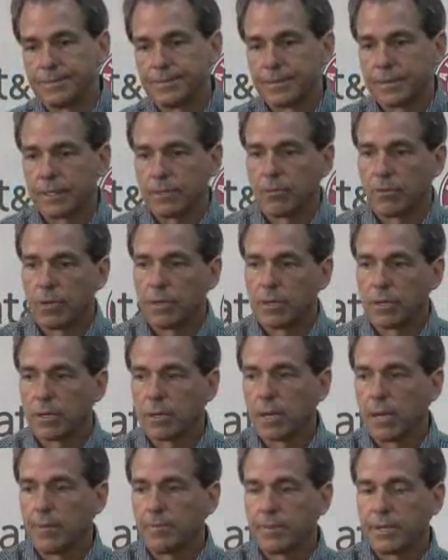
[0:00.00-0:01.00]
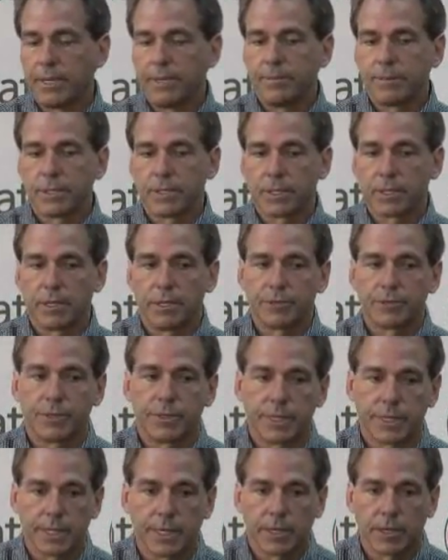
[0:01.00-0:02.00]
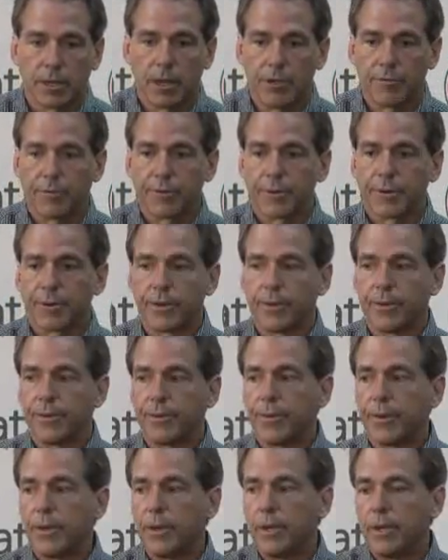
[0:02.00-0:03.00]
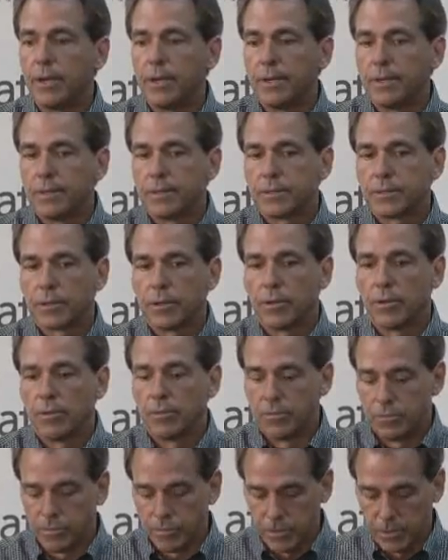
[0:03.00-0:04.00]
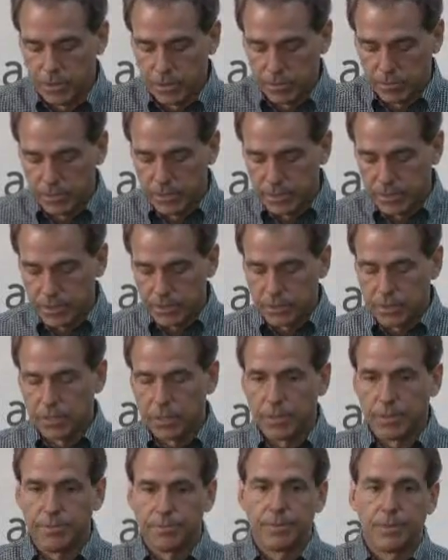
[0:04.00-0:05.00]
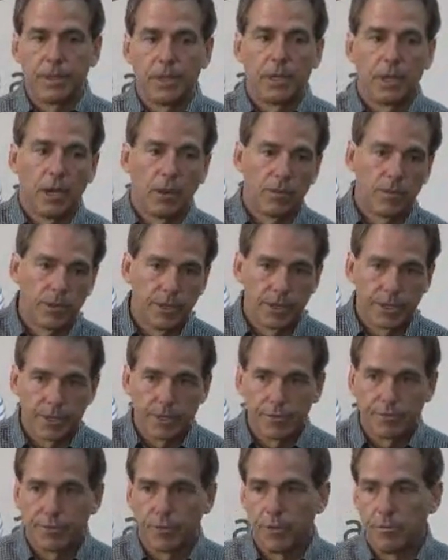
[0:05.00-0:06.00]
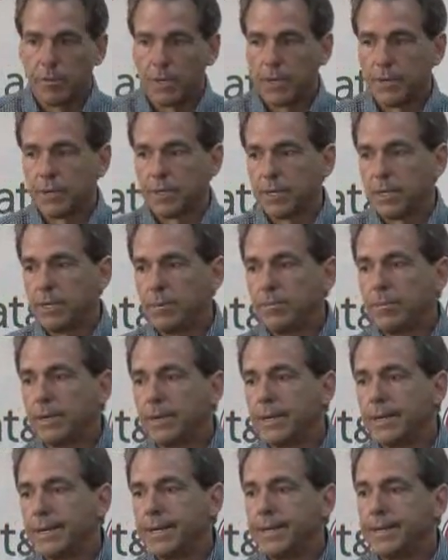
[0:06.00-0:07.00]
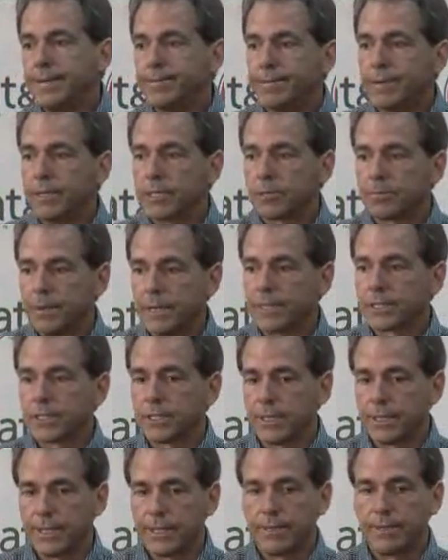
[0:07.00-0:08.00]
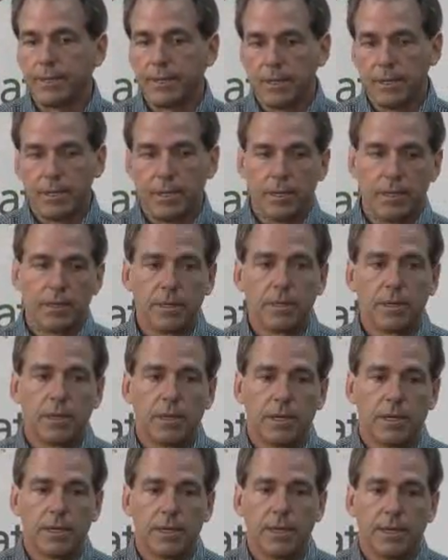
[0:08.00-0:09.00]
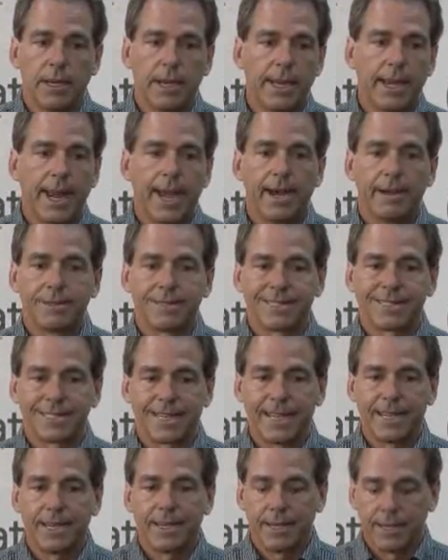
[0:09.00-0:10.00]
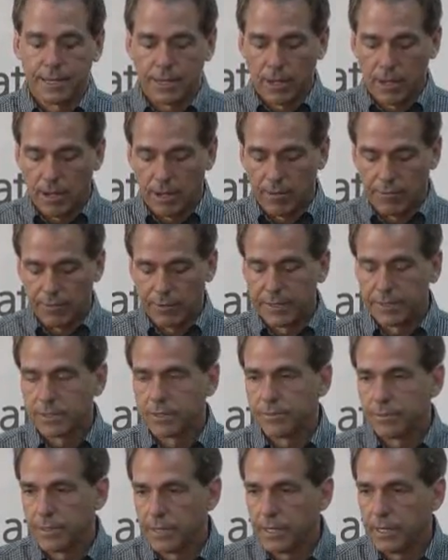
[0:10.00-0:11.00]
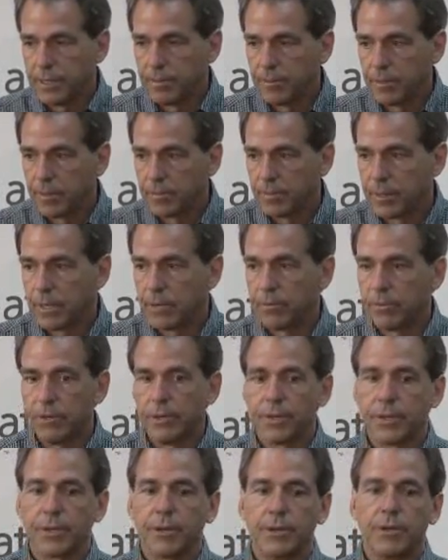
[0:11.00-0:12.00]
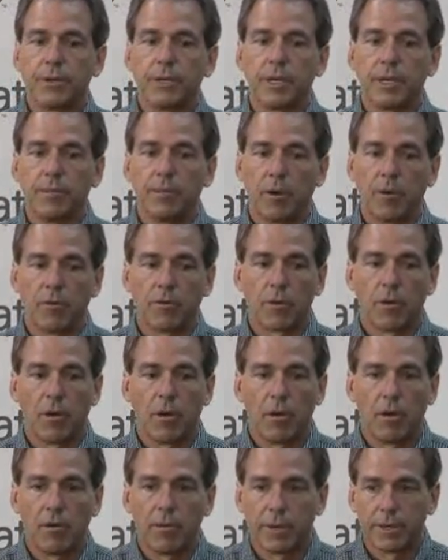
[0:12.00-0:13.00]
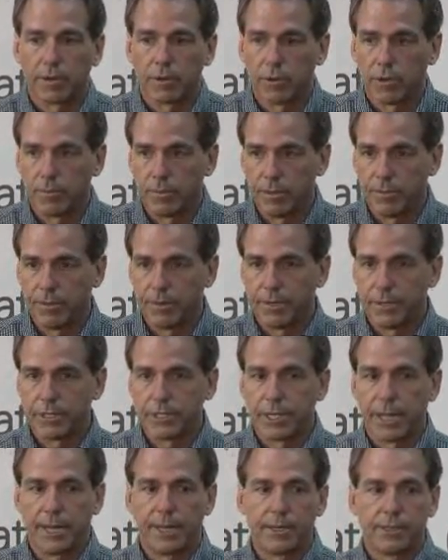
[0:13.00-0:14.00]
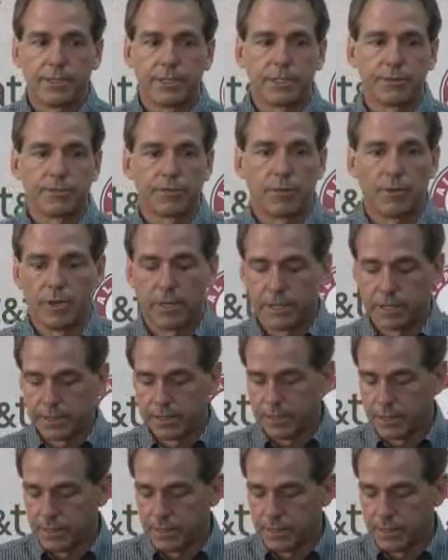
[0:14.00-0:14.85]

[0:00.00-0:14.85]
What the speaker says: They're one of the top teams in the country in kickoff return. So, you know, this is a really good football team, especially an outstanding offensive team, but a really good team overall and going to be very challenging for us.